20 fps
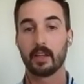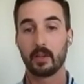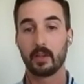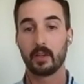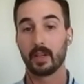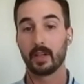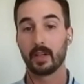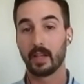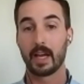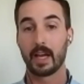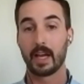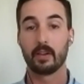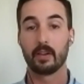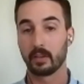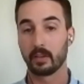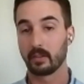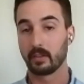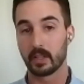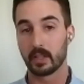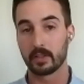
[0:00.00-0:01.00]
and
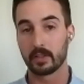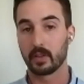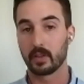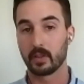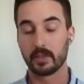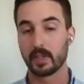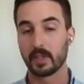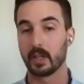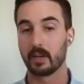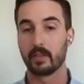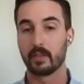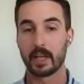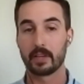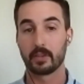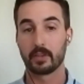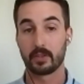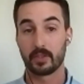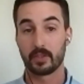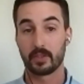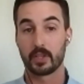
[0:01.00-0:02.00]
allow consultants and
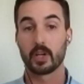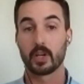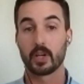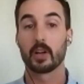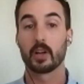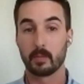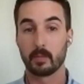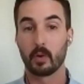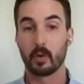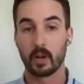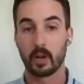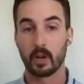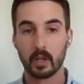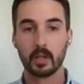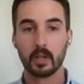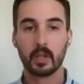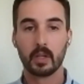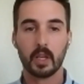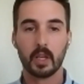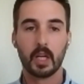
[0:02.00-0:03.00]
advisors to charge more,
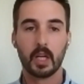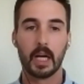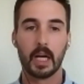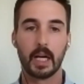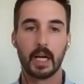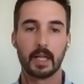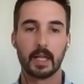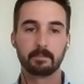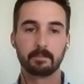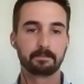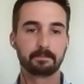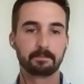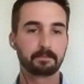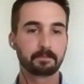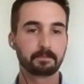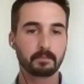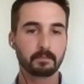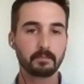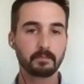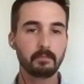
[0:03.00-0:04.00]

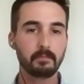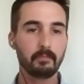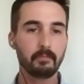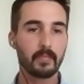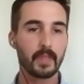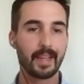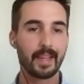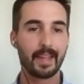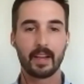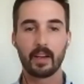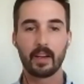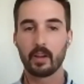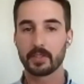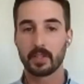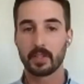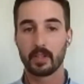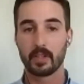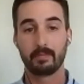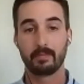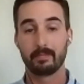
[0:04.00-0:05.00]
and
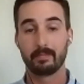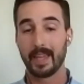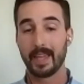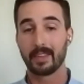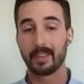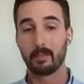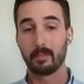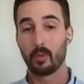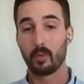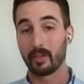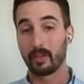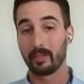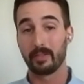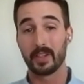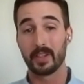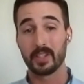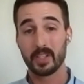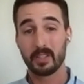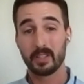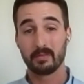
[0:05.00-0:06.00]
also make them more
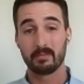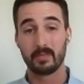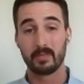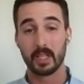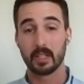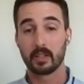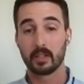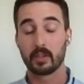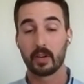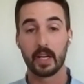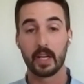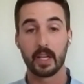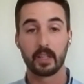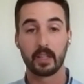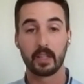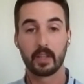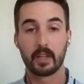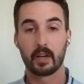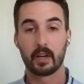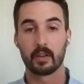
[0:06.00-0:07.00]
efficient in
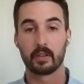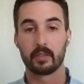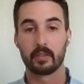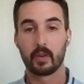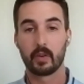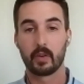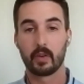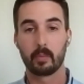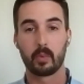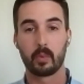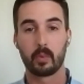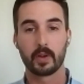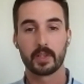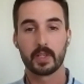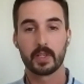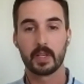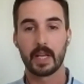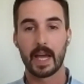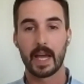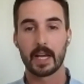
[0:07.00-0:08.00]
creating their reports
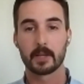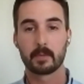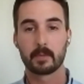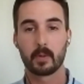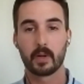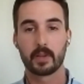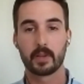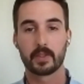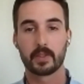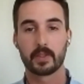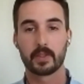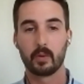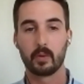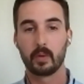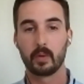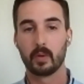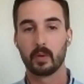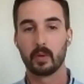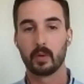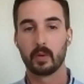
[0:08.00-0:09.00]
and dashboards.
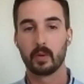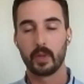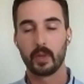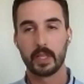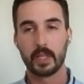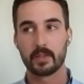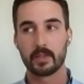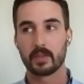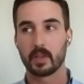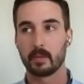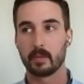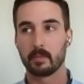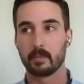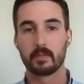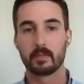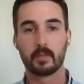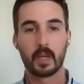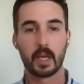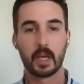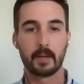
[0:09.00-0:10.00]
So we did
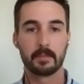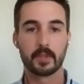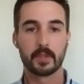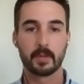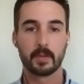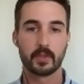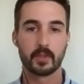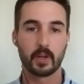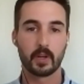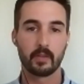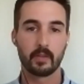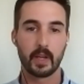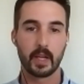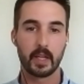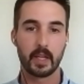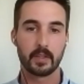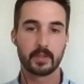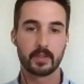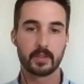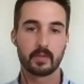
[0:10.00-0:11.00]
some
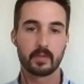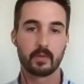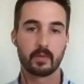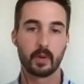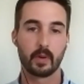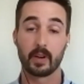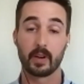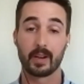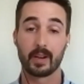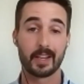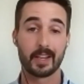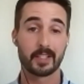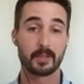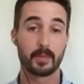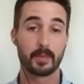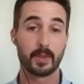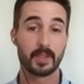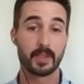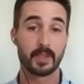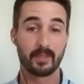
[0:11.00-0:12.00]
surveys with our
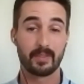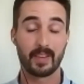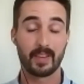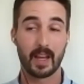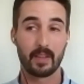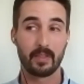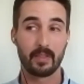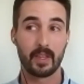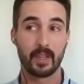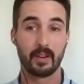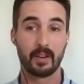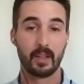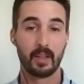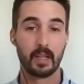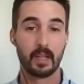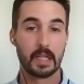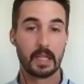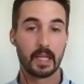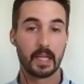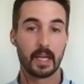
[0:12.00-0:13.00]
customers and found that
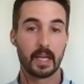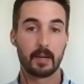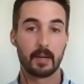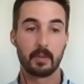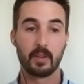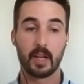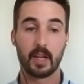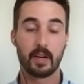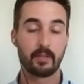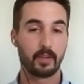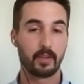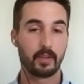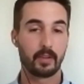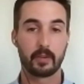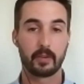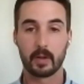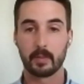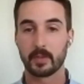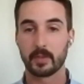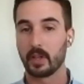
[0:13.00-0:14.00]
a lot of the
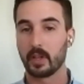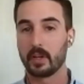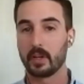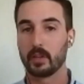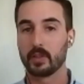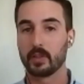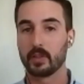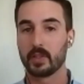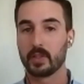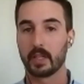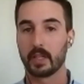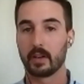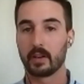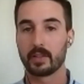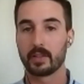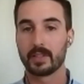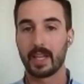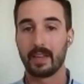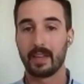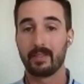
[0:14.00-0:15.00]
firms that are using it are
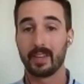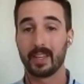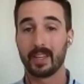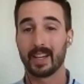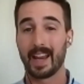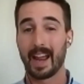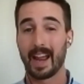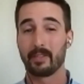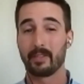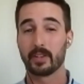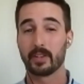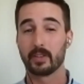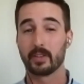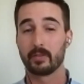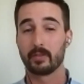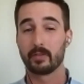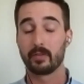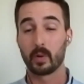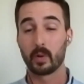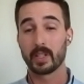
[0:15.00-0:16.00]
saving an average
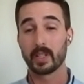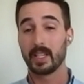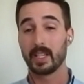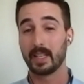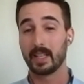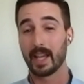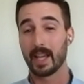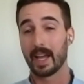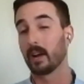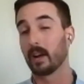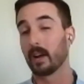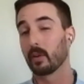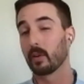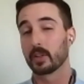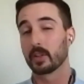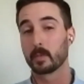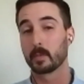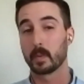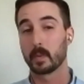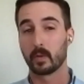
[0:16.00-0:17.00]
of 14 hours
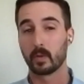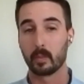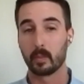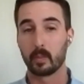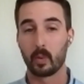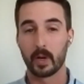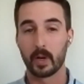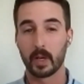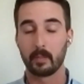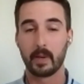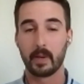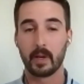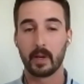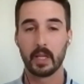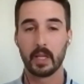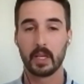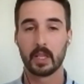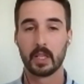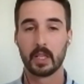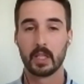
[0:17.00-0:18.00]
per reporting
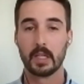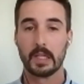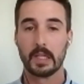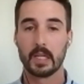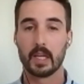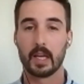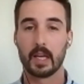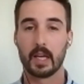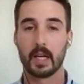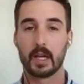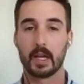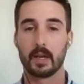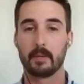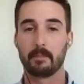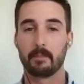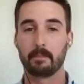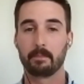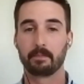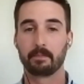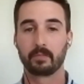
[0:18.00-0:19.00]
period.
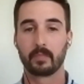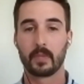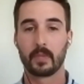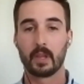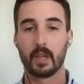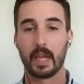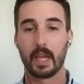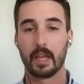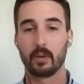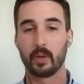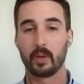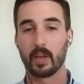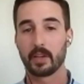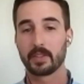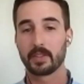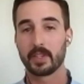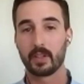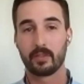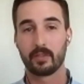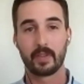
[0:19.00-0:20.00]
And we
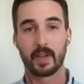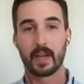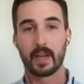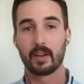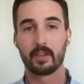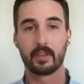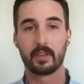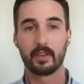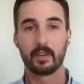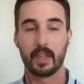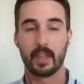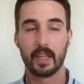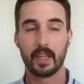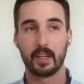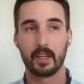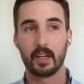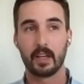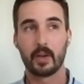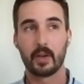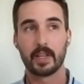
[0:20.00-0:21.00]
also found
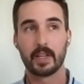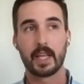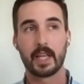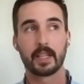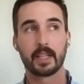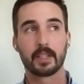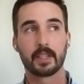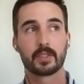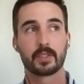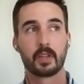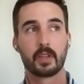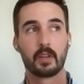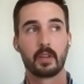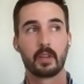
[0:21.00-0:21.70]
that, it takes